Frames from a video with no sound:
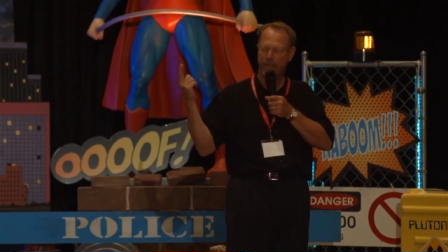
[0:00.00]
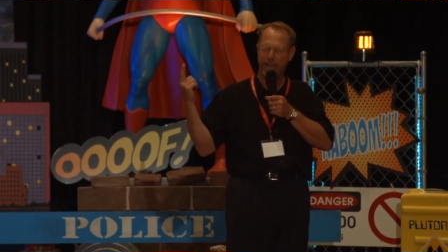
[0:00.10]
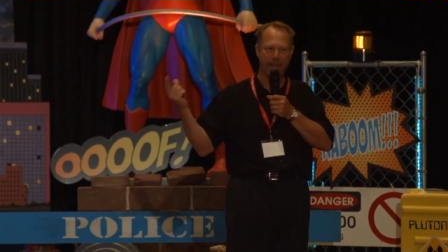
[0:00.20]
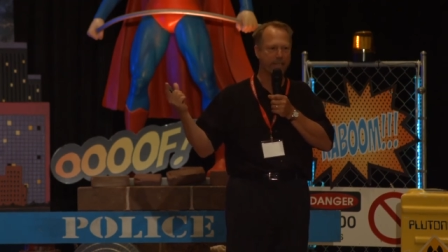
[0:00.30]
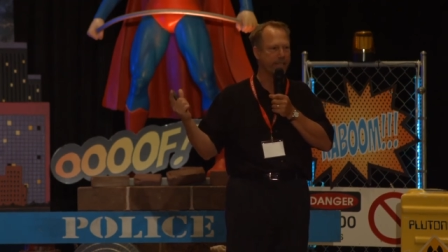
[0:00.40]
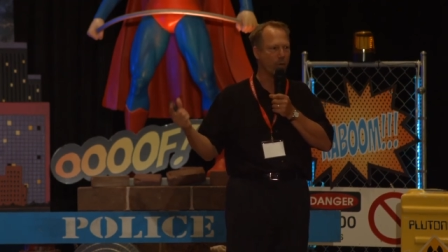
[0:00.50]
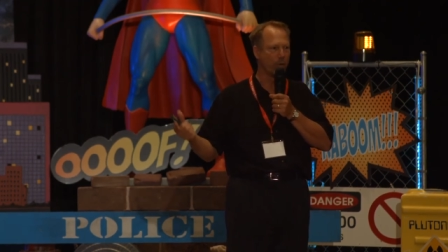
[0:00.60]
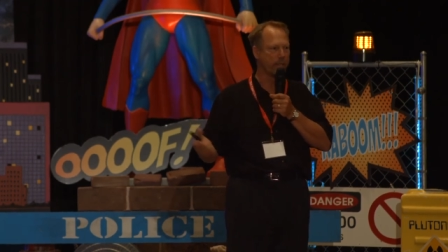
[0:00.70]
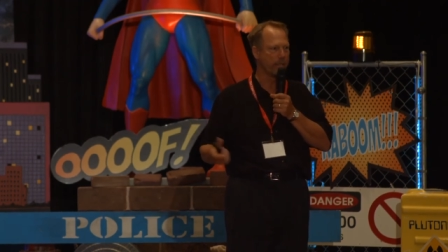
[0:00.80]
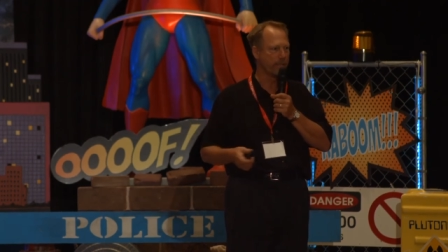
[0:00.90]
That is the
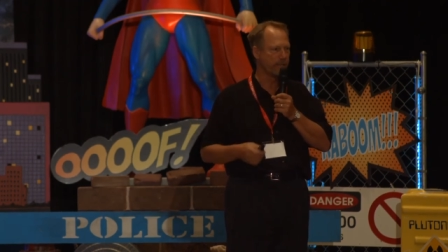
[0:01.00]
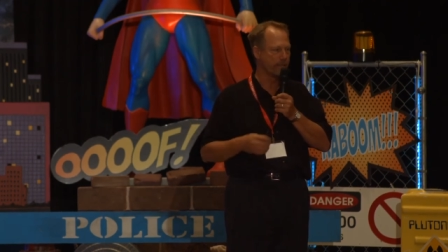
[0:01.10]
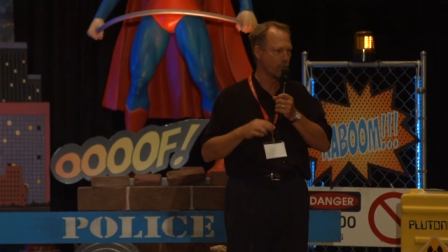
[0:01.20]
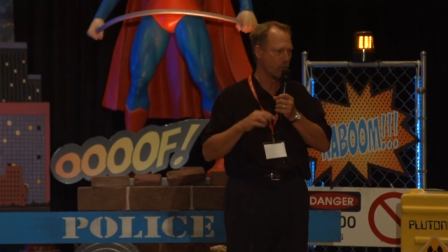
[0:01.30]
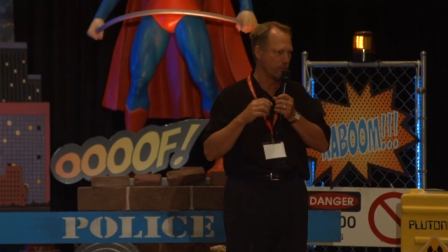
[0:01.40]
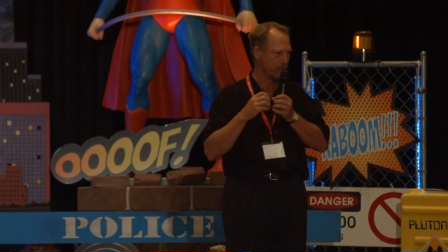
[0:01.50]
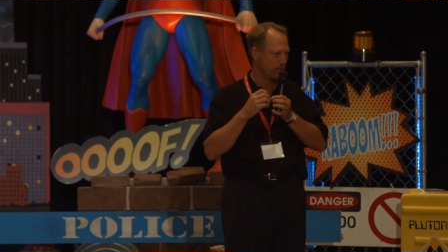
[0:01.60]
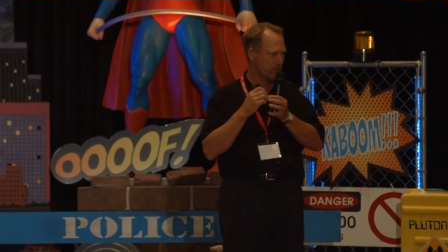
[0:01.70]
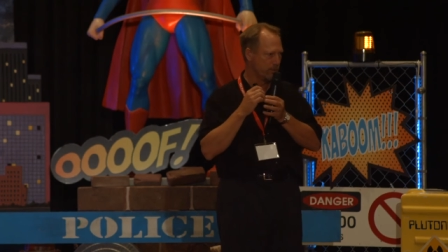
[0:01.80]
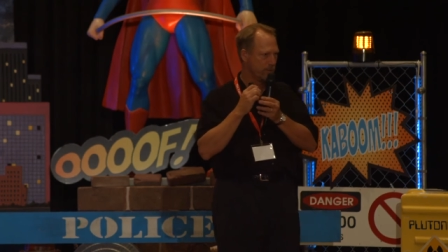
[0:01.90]
only thing that is normal
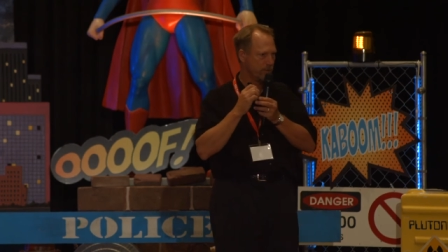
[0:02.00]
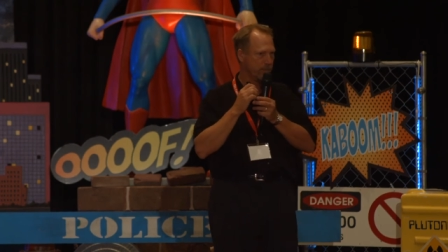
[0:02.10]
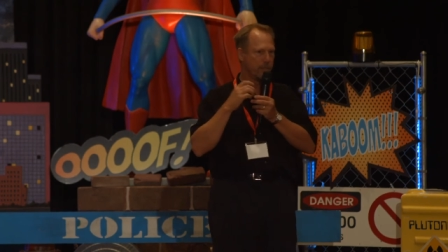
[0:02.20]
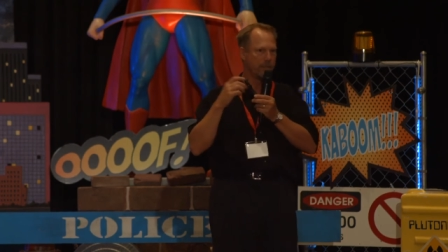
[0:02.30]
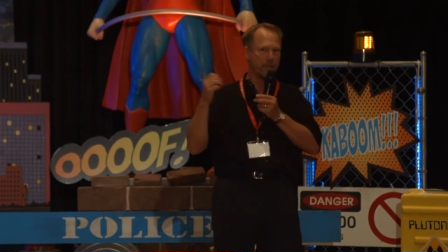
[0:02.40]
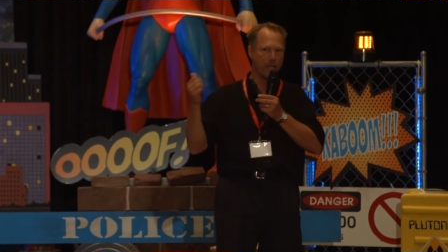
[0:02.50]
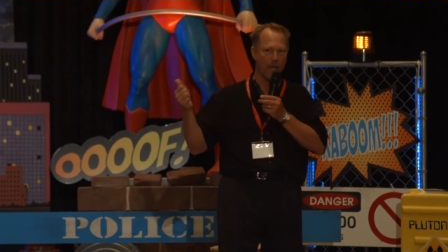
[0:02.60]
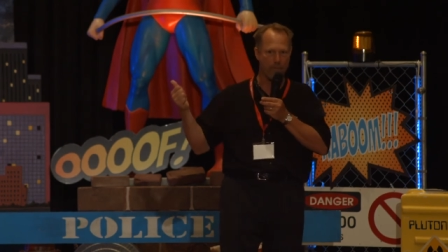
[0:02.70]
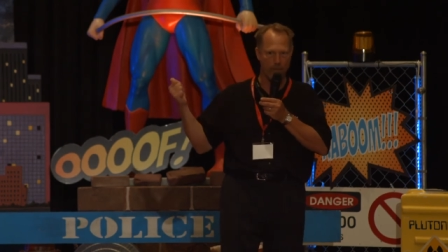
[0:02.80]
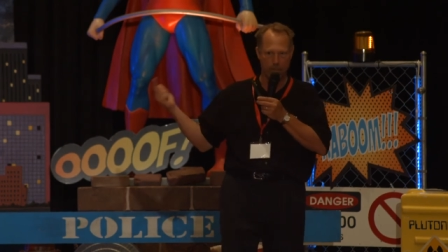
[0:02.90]
to
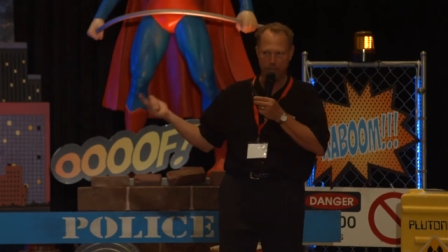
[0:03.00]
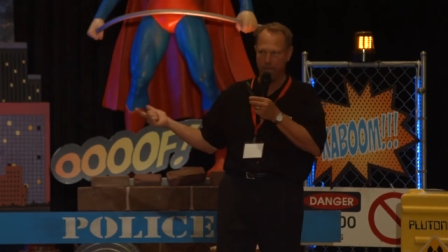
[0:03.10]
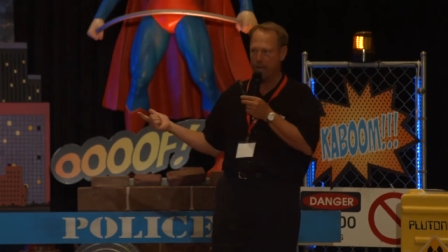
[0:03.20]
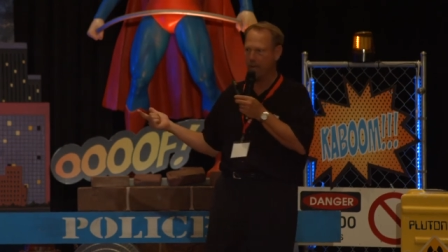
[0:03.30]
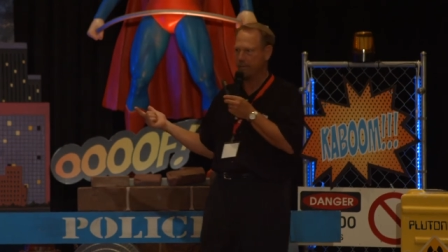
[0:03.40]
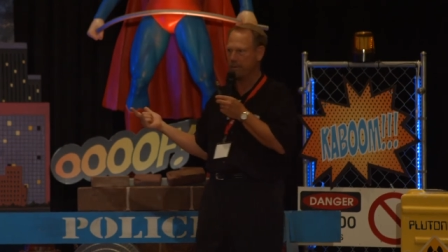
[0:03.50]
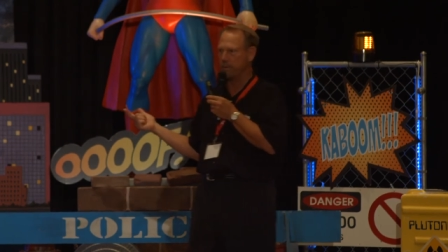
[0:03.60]
love and be loved.